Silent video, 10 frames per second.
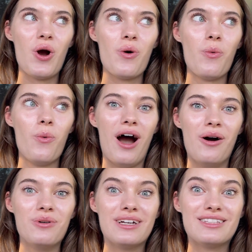
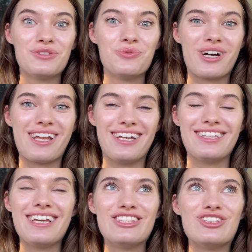wow, it's working.
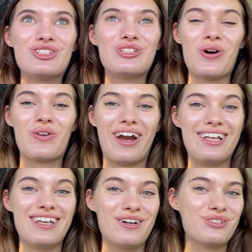It's so
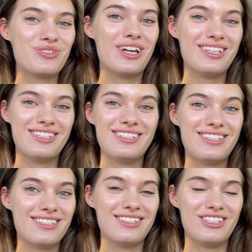great. I was already seeing an
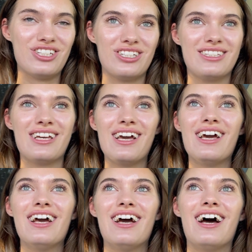esthetician,
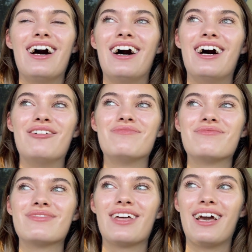
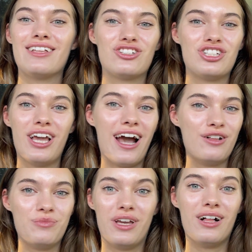and she
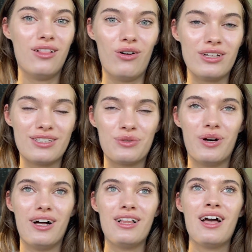helped me a lot as
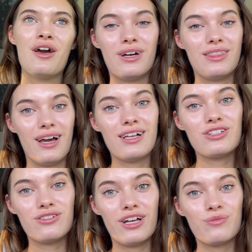well. But the underlying